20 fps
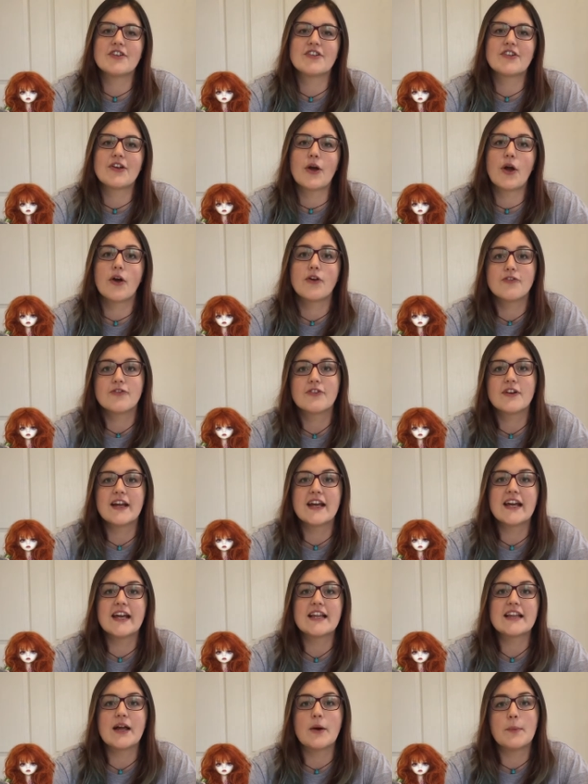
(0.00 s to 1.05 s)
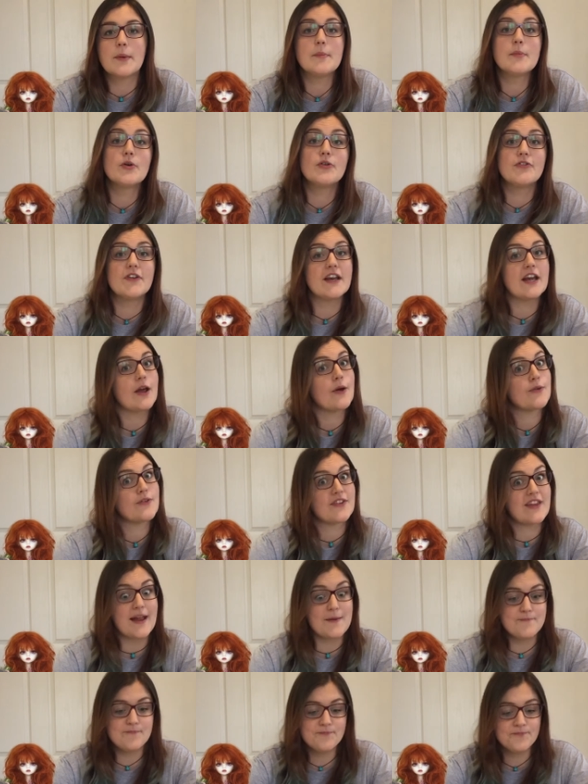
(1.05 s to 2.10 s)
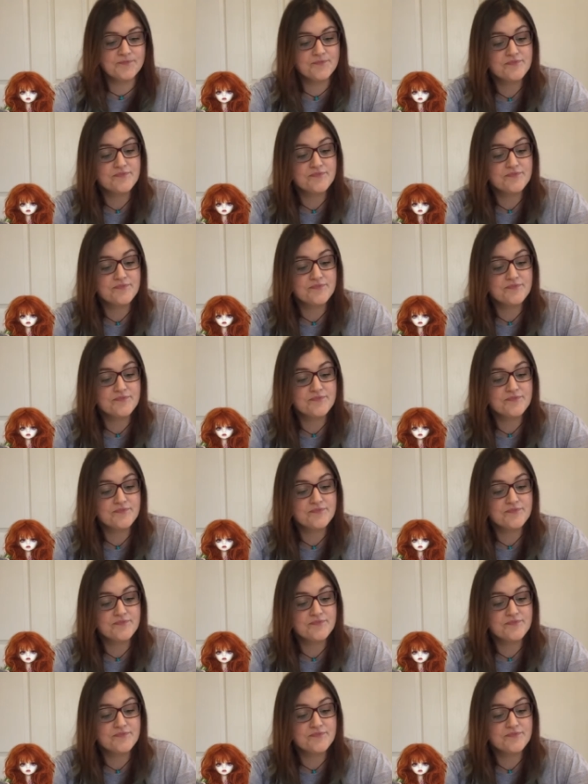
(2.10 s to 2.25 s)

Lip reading: So hopefully there'll be more videos then.